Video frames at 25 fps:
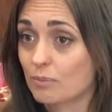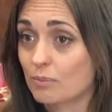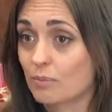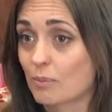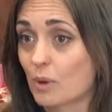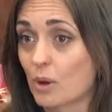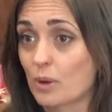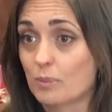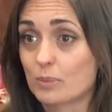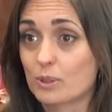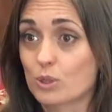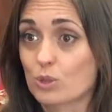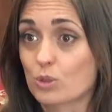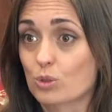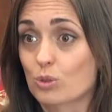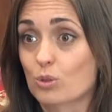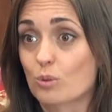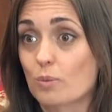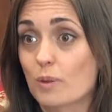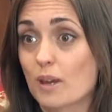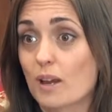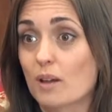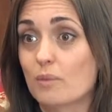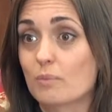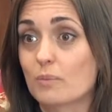might be true
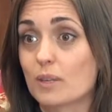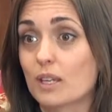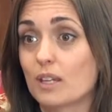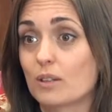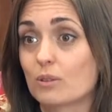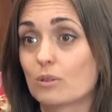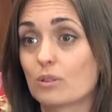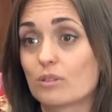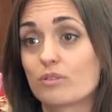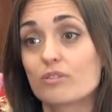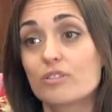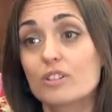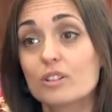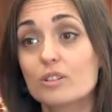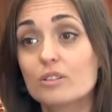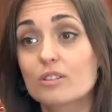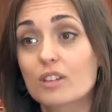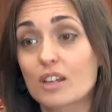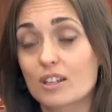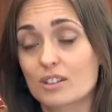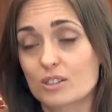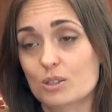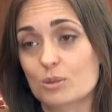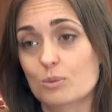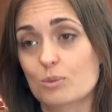about me, or to feel
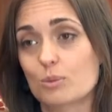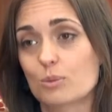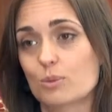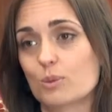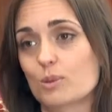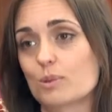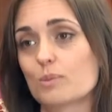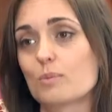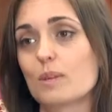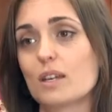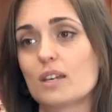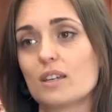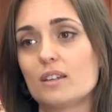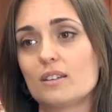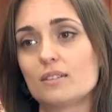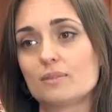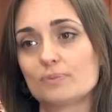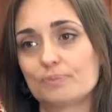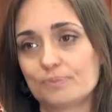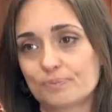that towards me.